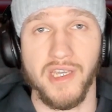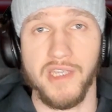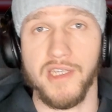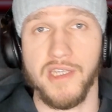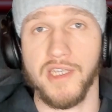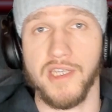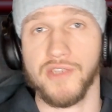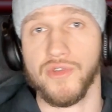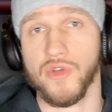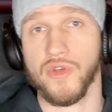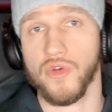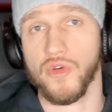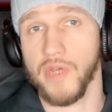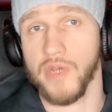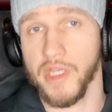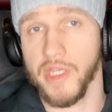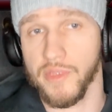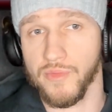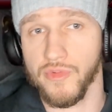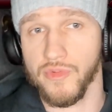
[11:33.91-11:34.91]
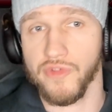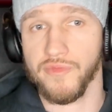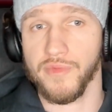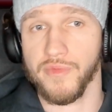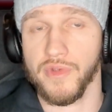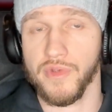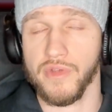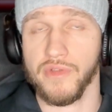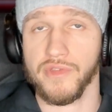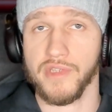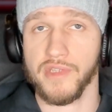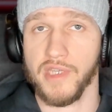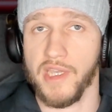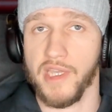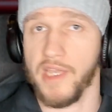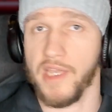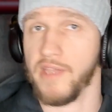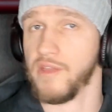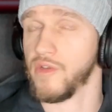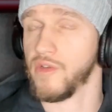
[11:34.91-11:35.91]
He has a great movement
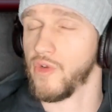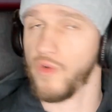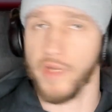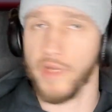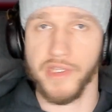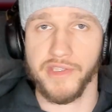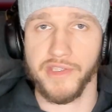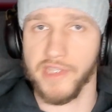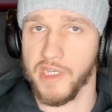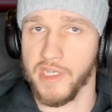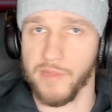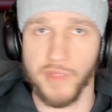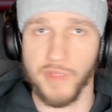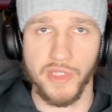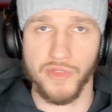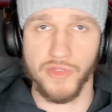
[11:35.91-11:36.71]
and great timing too.